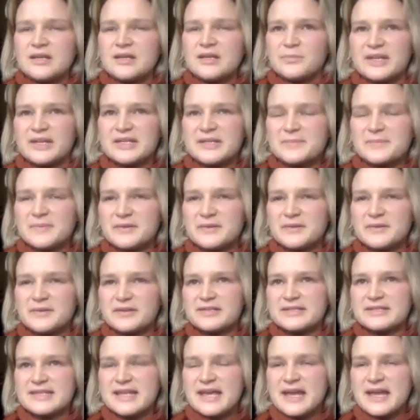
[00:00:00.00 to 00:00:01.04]
my
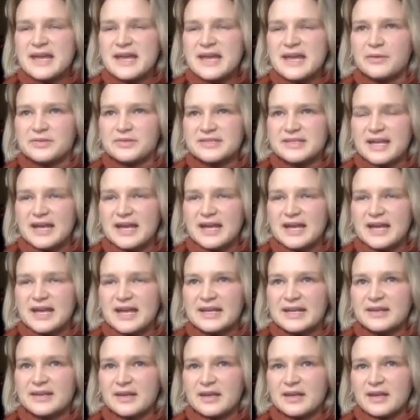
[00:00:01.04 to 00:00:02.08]
experience there was
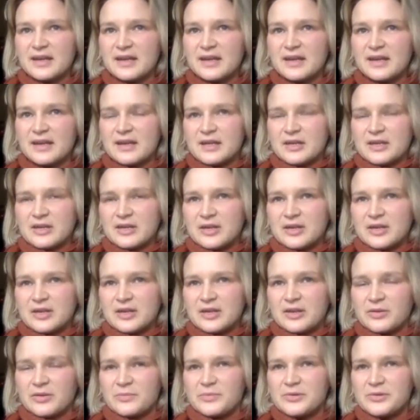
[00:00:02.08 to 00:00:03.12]
that
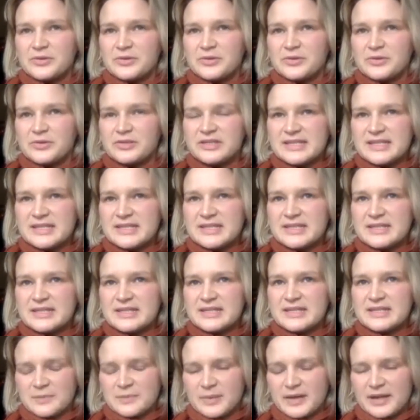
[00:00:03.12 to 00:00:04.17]
communities
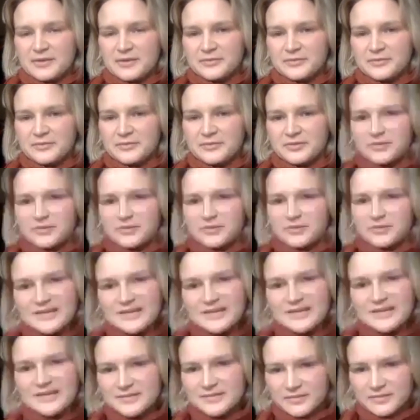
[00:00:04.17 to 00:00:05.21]
are bound to
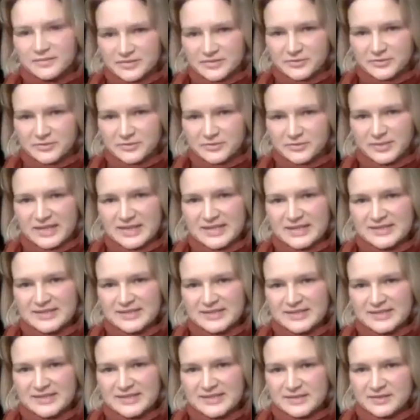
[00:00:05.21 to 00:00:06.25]
place, to physical
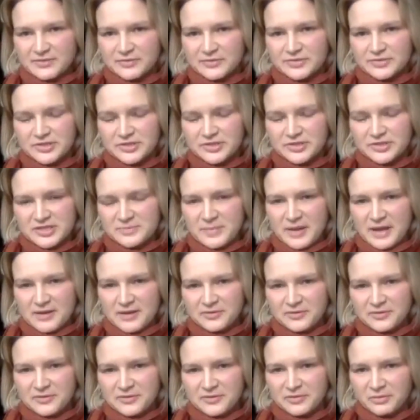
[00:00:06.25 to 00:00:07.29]
place. They're not just
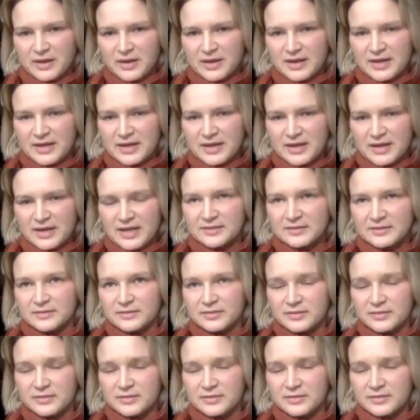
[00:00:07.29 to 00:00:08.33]
bound by
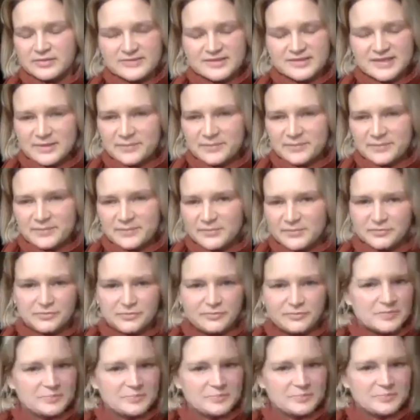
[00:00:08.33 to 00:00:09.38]

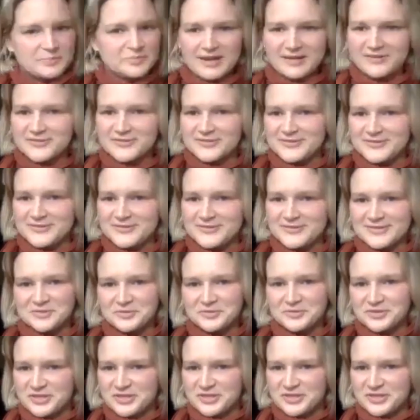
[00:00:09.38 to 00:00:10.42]
conceptual abstractions.
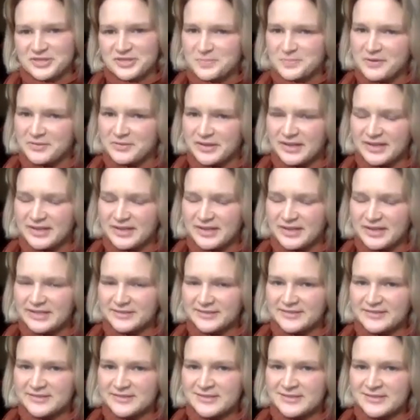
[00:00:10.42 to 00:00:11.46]
They're not just bound by
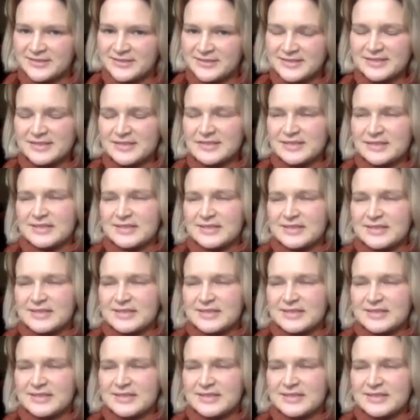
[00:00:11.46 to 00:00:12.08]
ideologies.